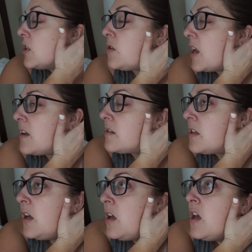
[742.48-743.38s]
days
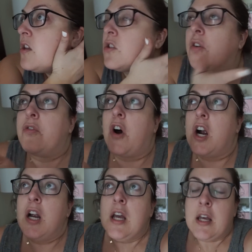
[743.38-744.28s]
so
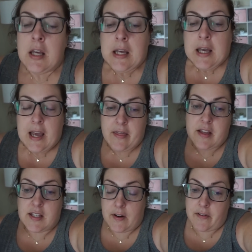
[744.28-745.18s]
far. In
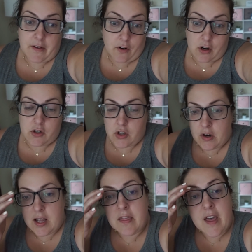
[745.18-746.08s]
this 75 hard
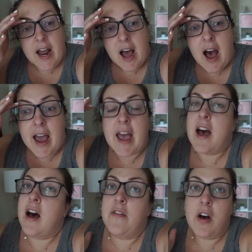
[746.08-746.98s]
journey that I
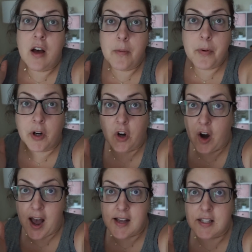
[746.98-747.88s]
have
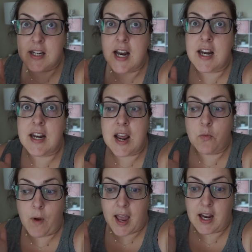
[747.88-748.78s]
procrastinated
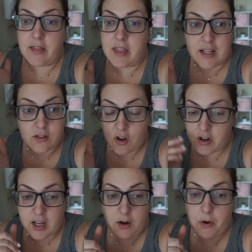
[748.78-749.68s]
and waited this
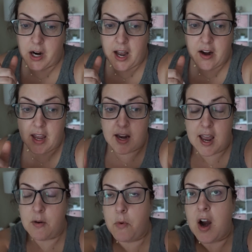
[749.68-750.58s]
long to get a workout in,
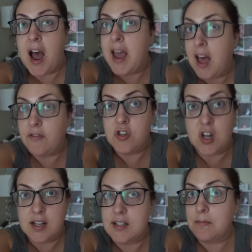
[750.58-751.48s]
and where I have
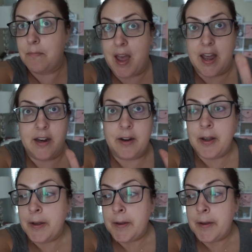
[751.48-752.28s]
just been,